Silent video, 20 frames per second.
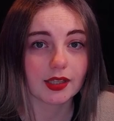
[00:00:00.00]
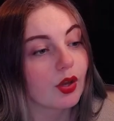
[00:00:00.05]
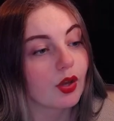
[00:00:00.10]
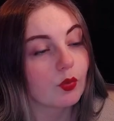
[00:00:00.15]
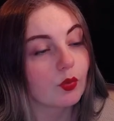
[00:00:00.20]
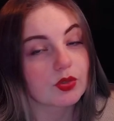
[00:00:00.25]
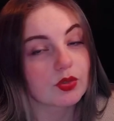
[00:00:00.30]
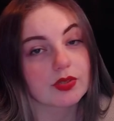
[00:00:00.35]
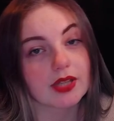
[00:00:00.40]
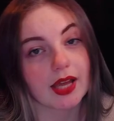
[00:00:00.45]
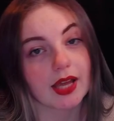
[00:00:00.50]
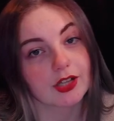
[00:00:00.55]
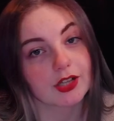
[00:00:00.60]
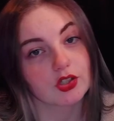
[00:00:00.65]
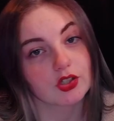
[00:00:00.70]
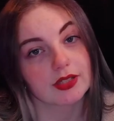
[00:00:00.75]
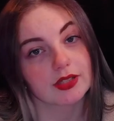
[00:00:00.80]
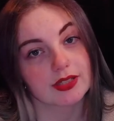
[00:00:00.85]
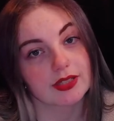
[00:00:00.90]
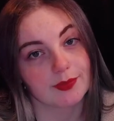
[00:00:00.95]
which was
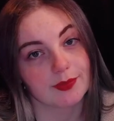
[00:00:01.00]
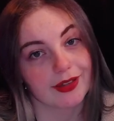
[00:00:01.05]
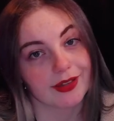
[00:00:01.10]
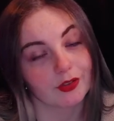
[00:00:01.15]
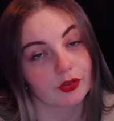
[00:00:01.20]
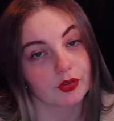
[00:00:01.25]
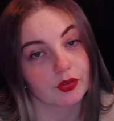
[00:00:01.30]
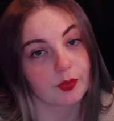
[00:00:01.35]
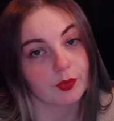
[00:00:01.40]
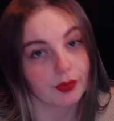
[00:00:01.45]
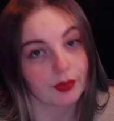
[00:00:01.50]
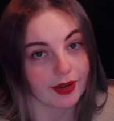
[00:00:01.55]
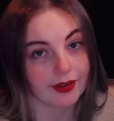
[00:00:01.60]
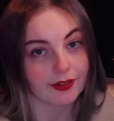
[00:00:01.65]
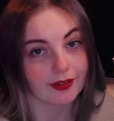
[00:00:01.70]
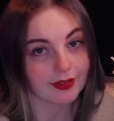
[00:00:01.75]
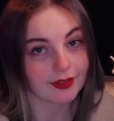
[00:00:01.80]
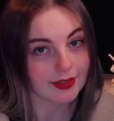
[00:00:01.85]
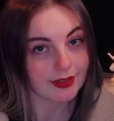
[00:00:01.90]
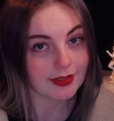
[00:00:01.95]
actually dismantled
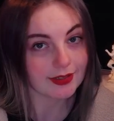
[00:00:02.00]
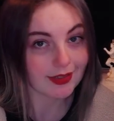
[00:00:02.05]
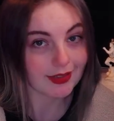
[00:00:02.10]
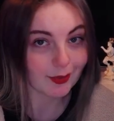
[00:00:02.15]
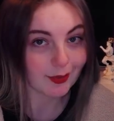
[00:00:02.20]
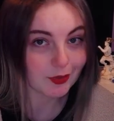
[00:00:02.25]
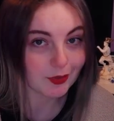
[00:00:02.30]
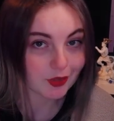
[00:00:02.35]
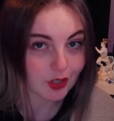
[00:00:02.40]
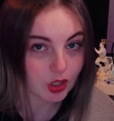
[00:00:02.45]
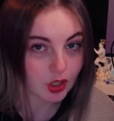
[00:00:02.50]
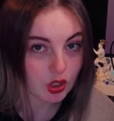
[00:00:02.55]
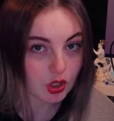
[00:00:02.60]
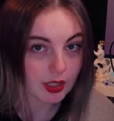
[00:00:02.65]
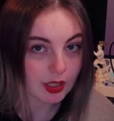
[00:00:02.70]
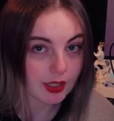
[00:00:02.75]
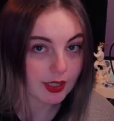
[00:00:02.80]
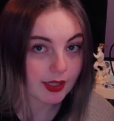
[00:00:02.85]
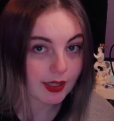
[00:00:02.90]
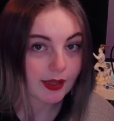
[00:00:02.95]
prior to its
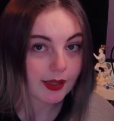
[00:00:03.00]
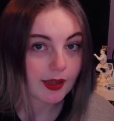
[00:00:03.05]
deposition.